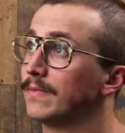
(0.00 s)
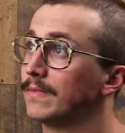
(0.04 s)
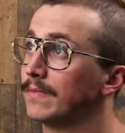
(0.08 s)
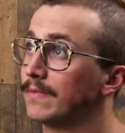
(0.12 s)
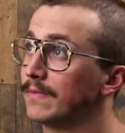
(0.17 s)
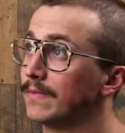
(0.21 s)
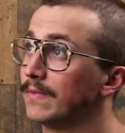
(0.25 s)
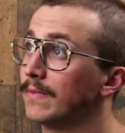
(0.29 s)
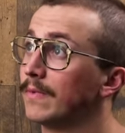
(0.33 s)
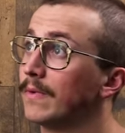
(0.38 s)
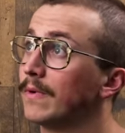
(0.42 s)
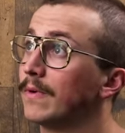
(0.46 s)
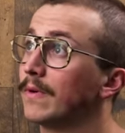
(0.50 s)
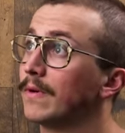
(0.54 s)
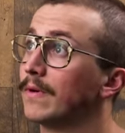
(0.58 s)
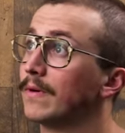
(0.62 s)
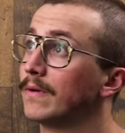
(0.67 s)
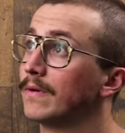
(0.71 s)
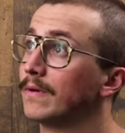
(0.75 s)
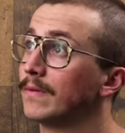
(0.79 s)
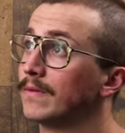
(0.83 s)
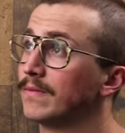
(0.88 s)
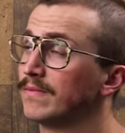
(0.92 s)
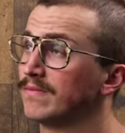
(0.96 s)

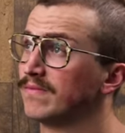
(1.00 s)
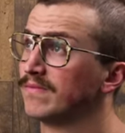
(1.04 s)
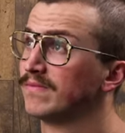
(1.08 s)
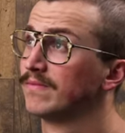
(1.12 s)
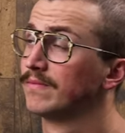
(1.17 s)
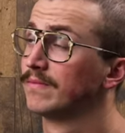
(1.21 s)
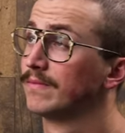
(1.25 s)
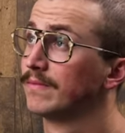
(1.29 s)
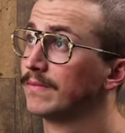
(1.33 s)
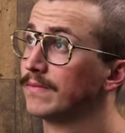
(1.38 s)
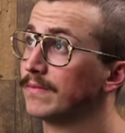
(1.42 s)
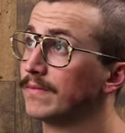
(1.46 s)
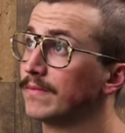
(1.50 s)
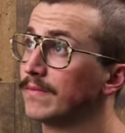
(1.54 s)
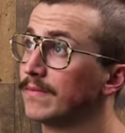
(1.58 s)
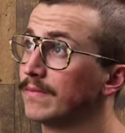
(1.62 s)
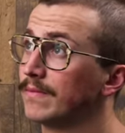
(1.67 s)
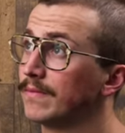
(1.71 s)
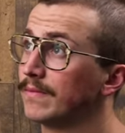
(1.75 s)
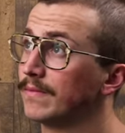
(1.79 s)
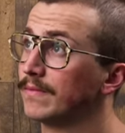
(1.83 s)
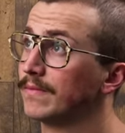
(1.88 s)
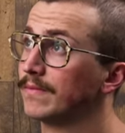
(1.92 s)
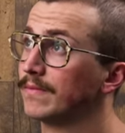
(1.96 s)

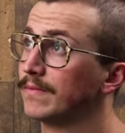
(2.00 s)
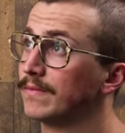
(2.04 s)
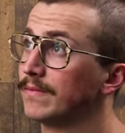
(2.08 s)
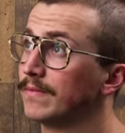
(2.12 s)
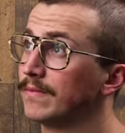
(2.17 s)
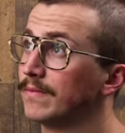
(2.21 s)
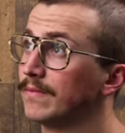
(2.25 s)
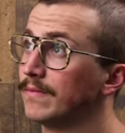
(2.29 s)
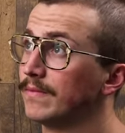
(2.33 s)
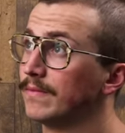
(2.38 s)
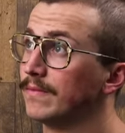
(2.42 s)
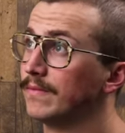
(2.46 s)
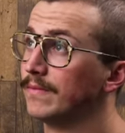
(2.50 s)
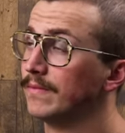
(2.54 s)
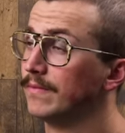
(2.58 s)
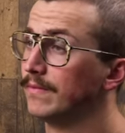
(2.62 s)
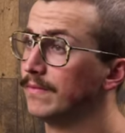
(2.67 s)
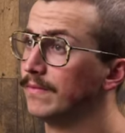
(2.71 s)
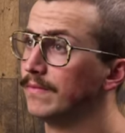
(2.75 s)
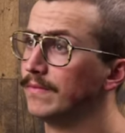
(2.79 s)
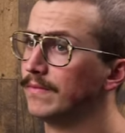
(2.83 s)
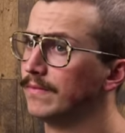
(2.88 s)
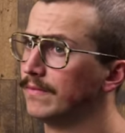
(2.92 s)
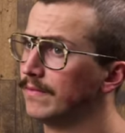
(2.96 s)

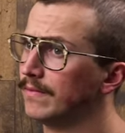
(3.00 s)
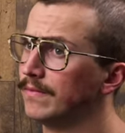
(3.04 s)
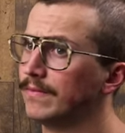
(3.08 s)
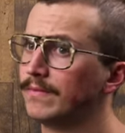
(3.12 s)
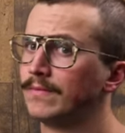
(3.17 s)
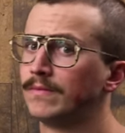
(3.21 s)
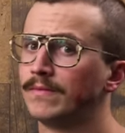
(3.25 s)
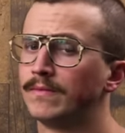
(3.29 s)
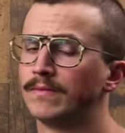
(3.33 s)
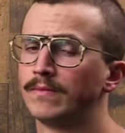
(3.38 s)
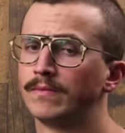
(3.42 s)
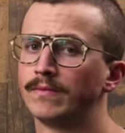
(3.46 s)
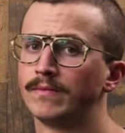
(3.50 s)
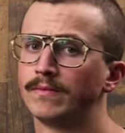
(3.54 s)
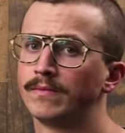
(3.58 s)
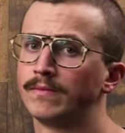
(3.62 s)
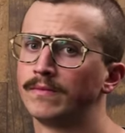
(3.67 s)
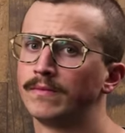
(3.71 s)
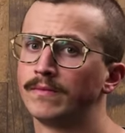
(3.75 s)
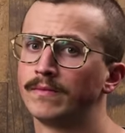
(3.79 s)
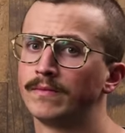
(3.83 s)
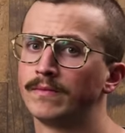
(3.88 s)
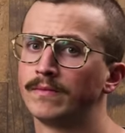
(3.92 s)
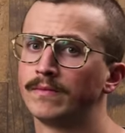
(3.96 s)

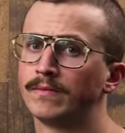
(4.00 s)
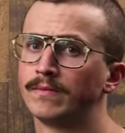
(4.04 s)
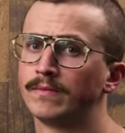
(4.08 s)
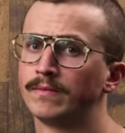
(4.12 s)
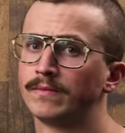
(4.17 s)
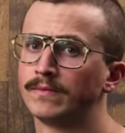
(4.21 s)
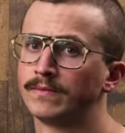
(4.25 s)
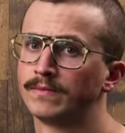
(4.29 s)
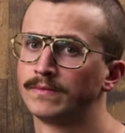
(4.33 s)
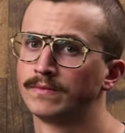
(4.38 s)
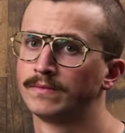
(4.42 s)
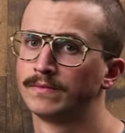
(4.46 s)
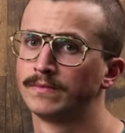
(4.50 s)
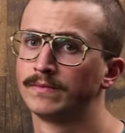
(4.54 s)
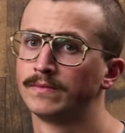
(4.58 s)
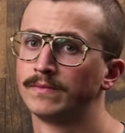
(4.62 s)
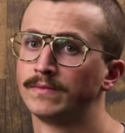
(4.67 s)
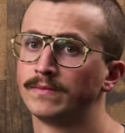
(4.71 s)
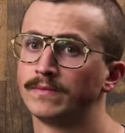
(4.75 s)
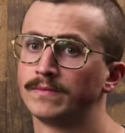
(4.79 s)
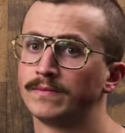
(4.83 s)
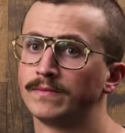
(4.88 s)
(silent)